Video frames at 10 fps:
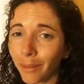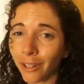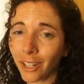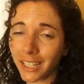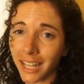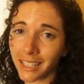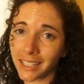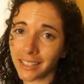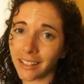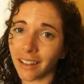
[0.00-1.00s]
here to test
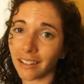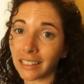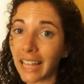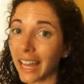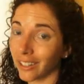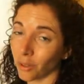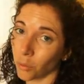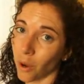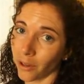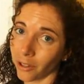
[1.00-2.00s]
lead in the
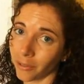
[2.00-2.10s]
water,